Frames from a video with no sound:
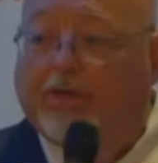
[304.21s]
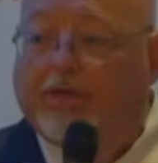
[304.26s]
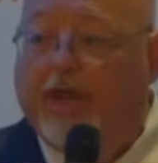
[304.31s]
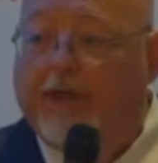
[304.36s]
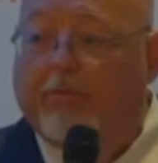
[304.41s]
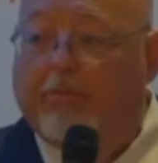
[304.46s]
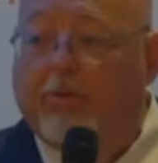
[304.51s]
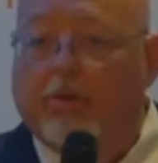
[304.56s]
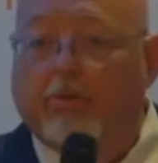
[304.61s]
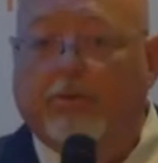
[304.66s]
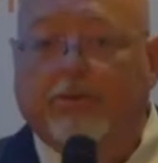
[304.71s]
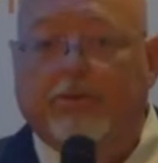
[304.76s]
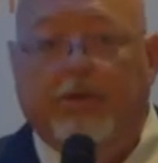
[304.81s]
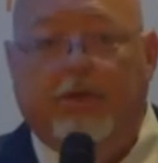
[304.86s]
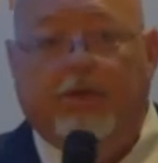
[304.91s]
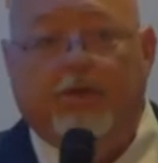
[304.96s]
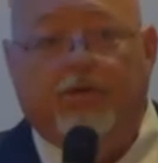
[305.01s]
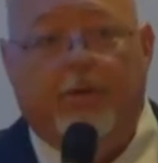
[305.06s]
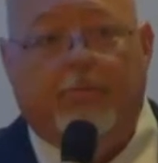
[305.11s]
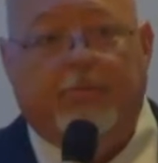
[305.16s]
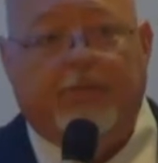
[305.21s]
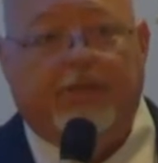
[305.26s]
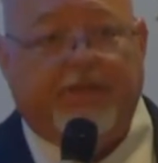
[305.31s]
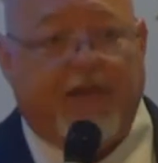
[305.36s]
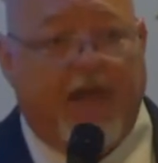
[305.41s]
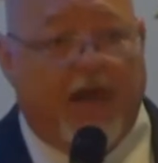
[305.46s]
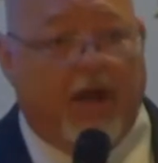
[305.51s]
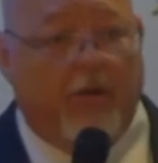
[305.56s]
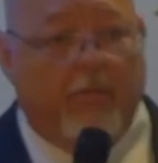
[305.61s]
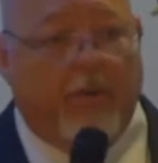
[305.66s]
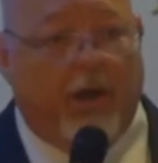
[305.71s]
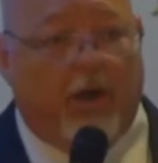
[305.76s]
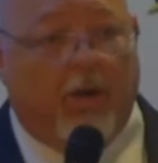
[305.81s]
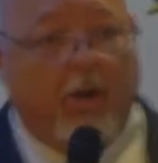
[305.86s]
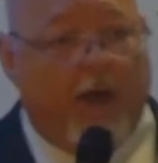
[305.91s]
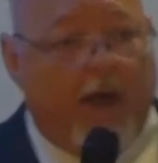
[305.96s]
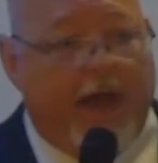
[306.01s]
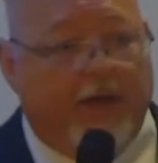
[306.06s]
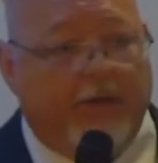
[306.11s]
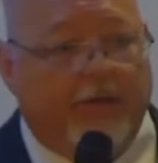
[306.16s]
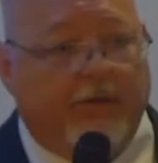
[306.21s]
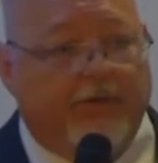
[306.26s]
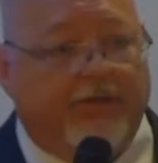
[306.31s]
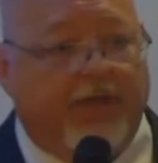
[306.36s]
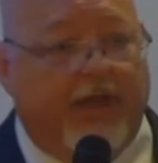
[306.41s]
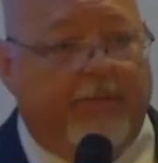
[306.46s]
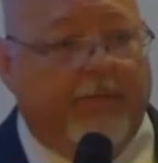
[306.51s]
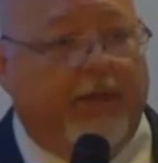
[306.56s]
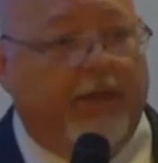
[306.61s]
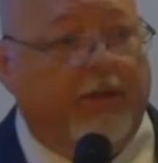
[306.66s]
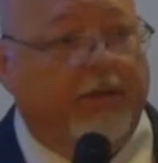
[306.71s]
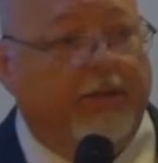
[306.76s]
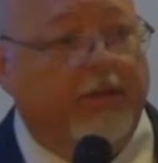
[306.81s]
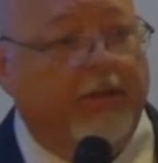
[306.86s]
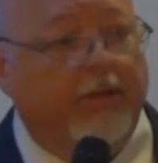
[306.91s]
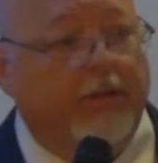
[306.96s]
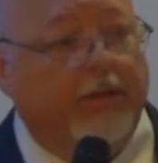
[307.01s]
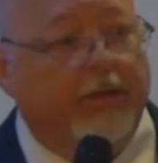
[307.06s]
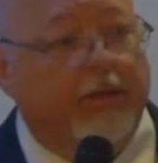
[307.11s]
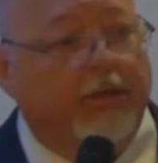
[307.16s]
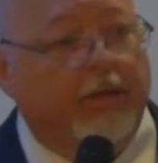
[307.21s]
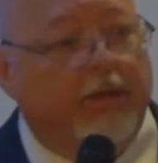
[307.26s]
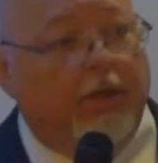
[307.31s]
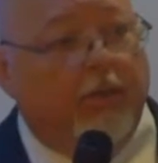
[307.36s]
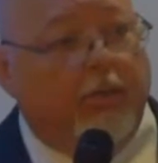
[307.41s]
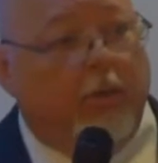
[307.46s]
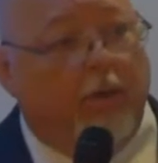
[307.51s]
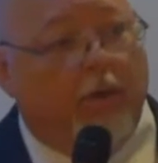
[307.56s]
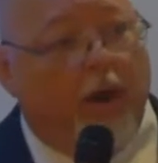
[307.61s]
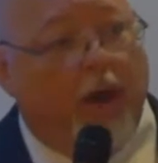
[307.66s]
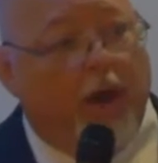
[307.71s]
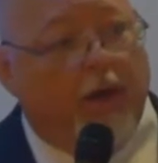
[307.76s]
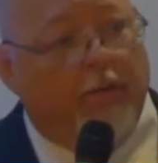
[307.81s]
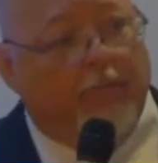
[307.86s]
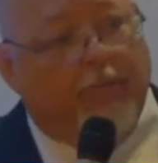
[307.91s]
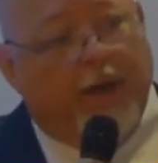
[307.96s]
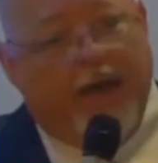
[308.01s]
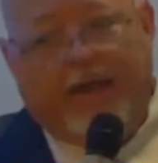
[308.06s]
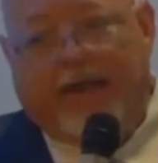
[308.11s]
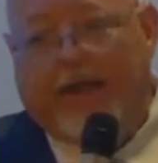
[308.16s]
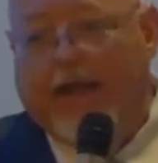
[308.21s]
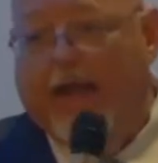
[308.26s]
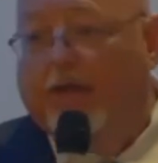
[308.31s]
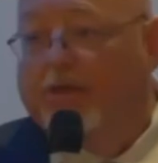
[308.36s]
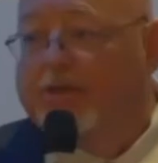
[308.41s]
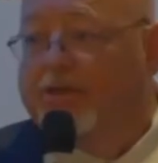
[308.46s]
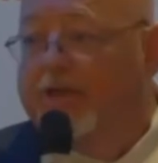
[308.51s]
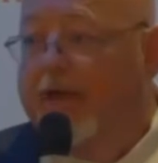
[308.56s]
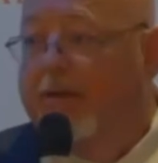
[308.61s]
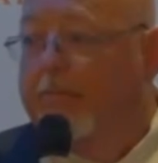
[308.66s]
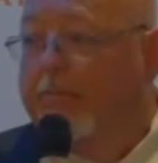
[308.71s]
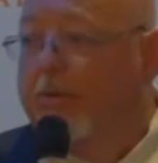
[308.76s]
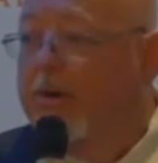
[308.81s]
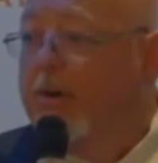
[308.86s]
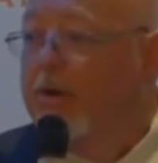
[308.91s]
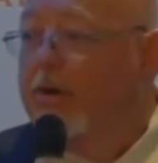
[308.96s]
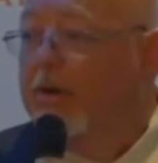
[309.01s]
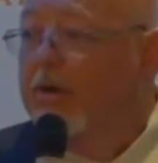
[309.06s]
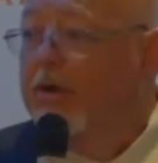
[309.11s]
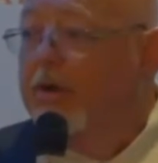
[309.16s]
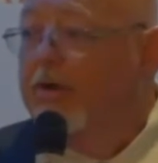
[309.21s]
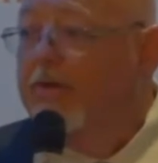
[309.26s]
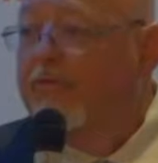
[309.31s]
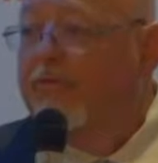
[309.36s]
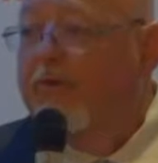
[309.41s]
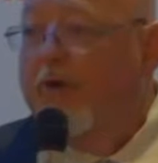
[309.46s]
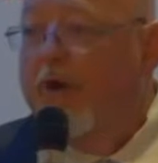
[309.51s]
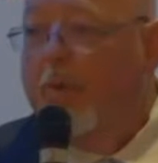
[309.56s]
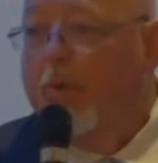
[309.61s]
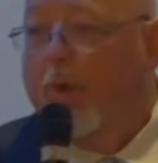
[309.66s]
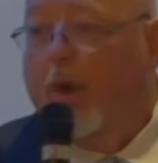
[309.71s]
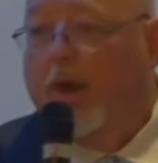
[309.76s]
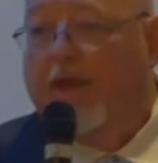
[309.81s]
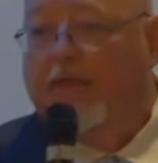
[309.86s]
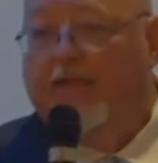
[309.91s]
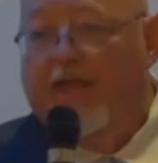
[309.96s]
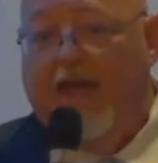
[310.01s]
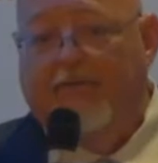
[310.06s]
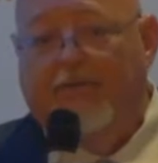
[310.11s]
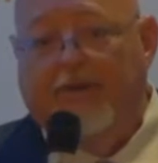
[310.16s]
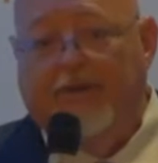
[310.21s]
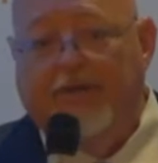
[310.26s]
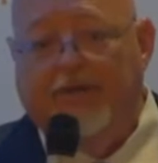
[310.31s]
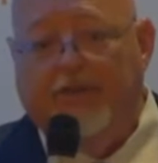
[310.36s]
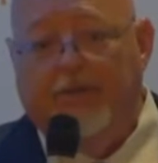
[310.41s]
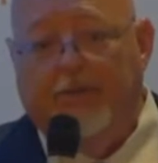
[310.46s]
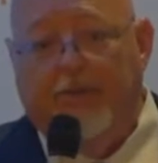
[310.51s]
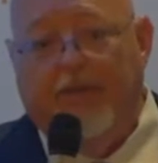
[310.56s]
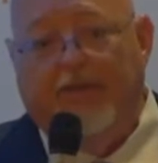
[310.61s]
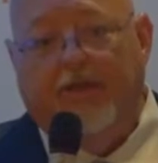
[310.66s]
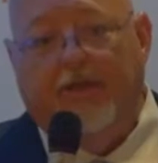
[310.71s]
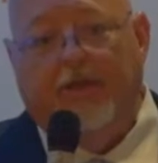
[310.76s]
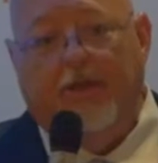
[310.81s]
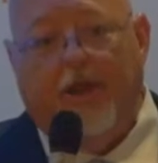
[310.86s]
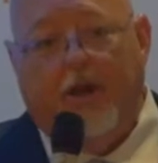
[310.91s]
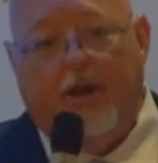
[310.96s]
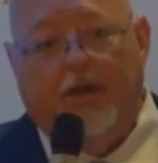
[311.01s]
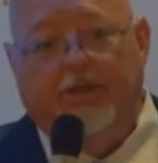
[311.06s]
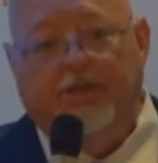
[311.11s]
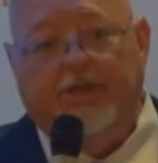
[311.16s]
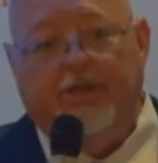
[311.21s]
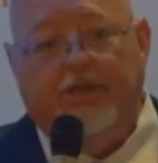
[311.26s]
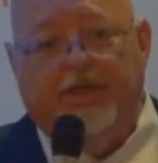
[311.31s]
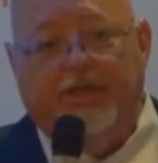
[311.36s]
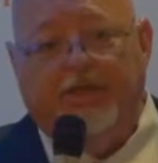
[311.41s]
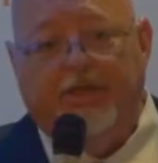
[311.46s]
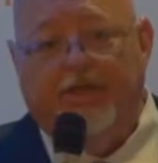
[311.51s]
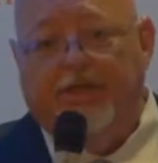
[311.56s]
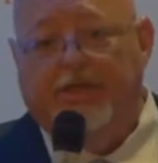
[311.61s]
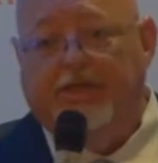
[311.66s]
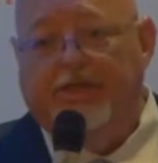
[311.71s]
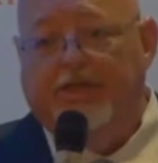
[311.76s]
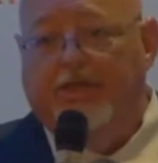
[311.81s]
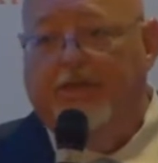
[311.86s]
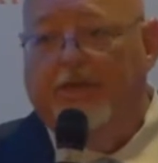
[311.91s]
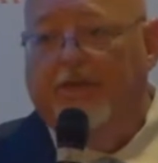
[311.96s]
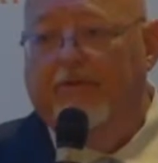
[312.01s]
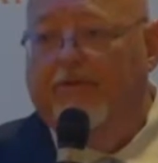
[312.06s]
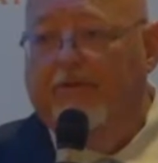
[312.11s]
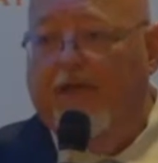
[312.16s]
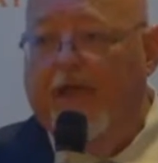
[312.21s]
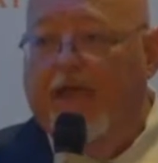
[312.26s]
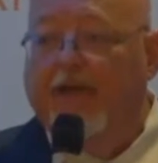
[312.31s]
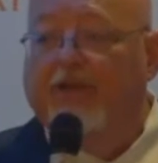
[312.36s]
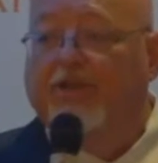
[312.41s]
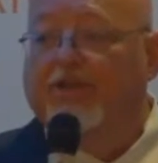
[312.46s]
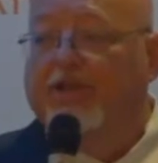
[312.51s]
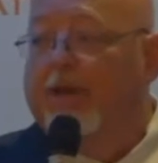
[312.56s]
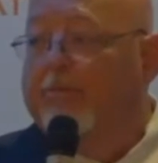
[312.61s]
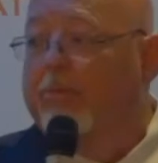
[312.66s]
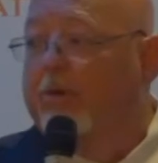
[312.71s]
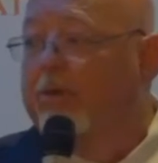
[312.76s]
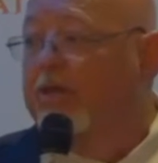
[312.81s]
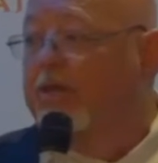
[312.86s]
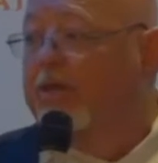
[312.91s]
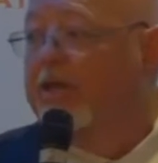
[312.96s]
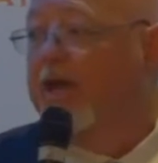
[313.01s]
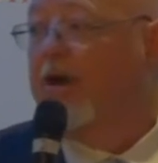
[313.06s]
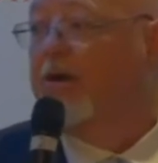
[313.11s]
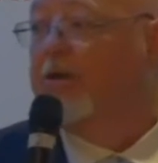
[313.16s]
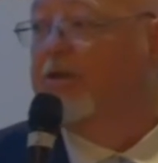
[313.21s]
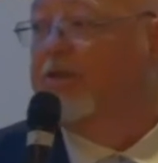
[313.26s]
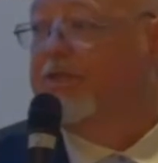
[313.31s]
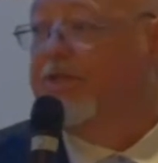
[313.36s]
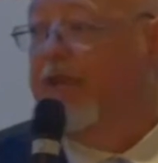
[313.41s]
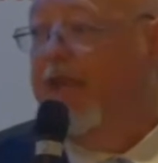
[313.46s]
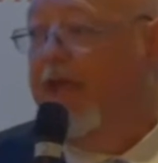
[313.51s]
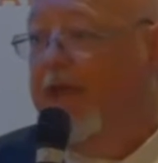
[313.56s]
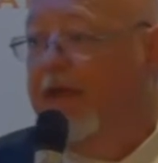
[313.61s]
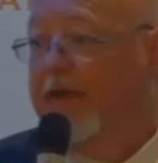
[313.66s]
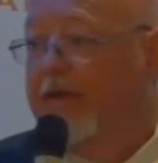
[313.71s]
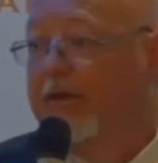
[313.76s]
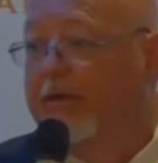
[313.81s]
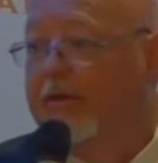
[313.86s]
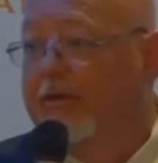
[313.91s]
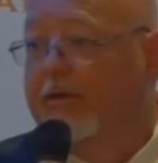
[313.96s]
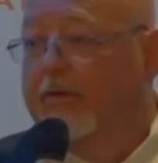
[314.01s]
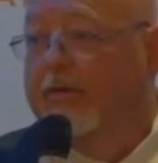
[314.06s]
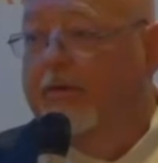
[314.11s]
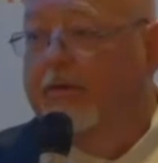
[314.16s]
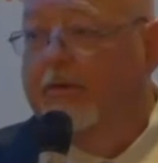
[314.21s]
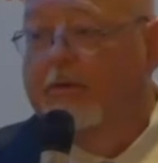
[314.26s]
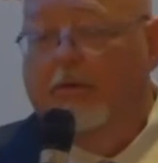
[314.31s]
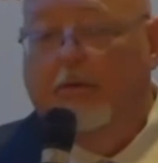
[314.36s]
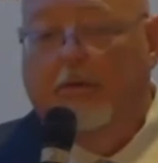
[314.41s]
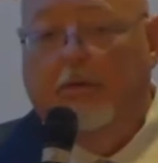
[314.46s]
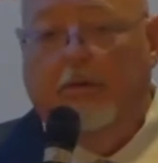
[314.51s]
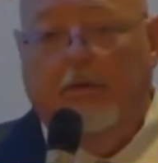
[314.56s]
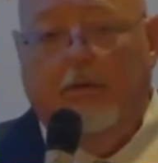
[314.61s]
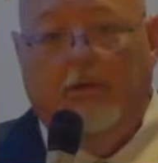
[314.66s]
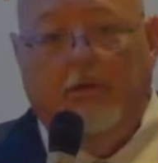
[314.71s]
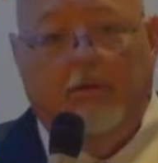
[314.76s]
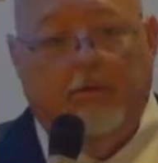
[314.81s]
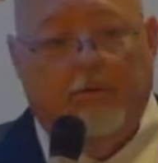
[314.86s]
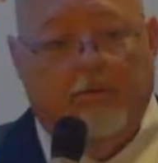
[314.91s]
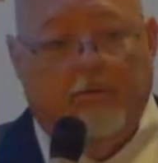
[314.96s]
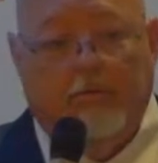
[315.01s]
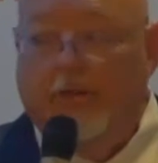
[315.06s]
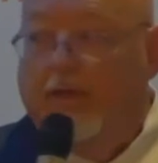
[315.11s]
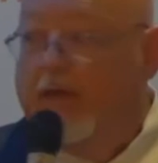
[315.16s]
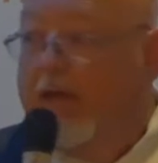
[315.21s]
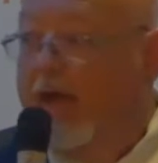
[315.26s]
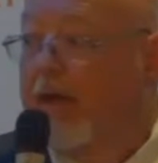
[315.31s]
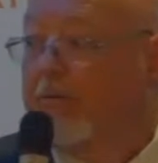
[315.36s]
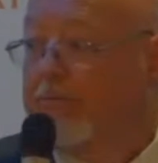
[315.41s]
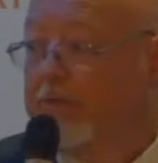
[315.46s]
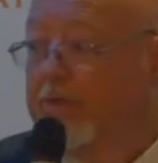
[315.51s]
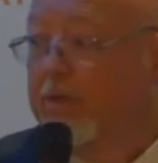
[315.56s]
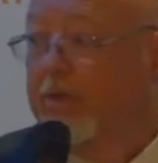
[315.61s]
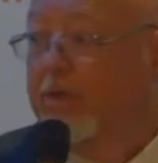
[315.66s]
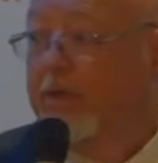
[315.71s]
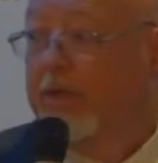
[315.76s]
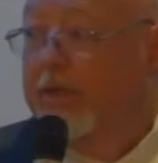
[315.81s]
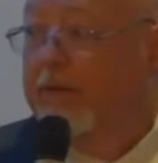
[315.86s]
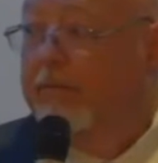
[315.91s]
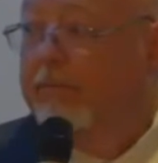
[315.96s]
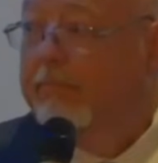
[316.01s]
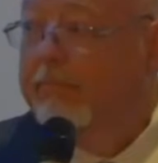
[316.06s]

Chamber took a trip to Sacramento, our annual summit. We were honored by Cal Chamber for our work in the advocacy. We had the largest contingency of any chamber in the entire state. Yeah, absolutely.